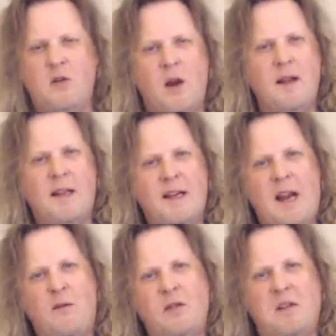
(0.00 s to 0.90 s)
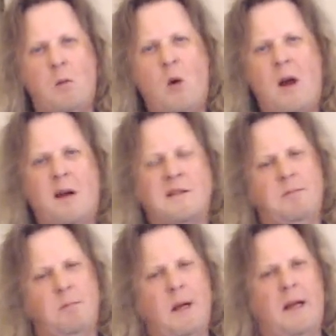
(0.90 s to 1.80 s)
trying to get out for some walks,
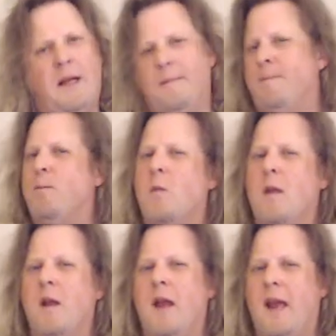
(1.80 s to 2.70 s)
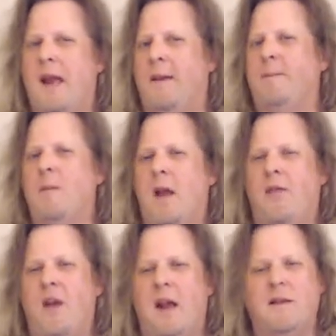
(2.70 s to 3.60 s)
but hey, I
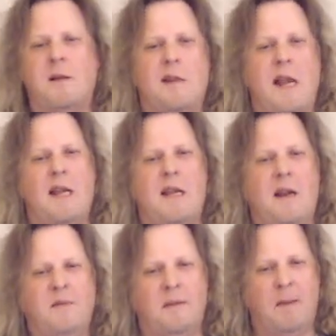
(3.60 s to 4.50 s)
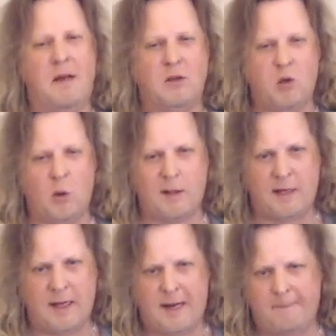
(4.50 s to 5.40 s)
thought standing up's a better choice
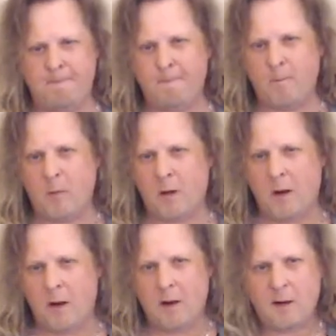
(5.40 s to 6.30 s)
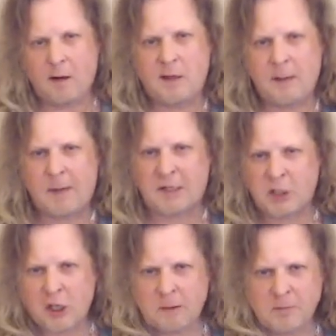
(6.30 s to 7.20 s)
today. See my
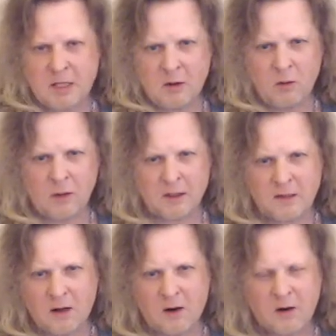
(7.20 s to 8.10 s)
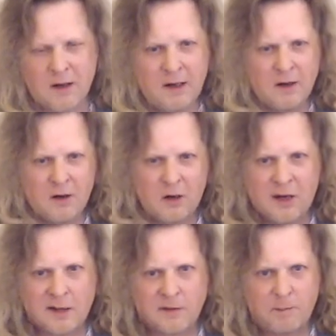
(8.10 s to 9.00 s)
chub tone guitar here. You
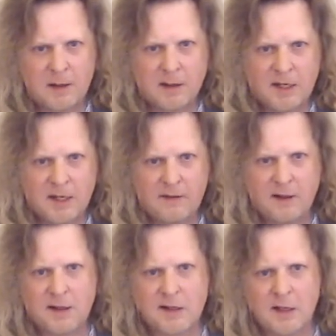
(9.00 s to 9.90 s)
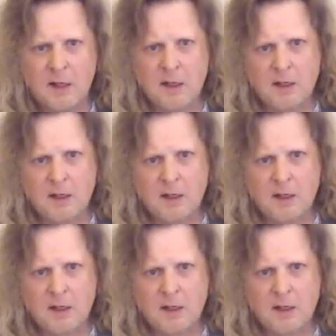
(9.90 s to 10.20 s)
guys have been seeing this